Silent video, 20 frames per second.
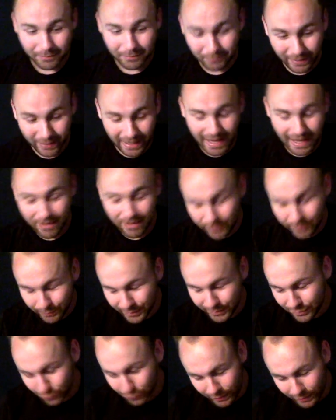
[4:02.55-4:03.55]
But I haven't
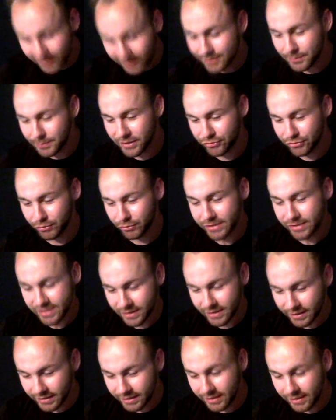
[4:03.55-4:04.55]
been doing it as much
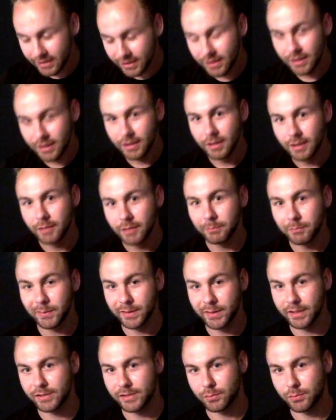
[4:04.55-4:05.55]
recently
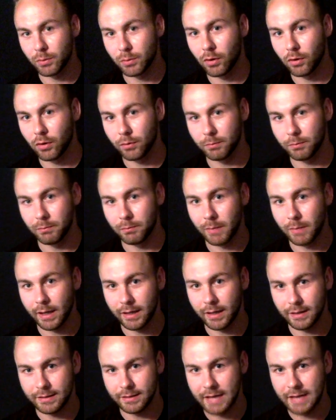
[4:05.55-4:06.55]
because, well,
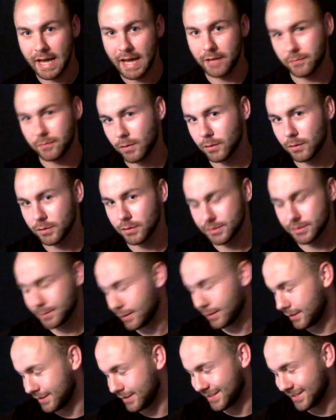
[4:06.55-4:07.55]
my dad follows me
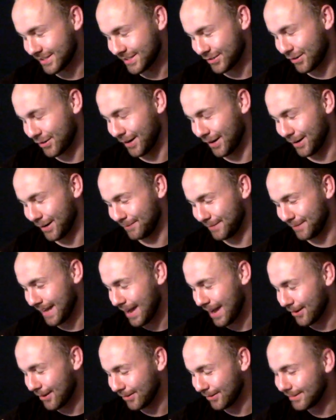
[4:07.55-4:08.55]
on Instagram now.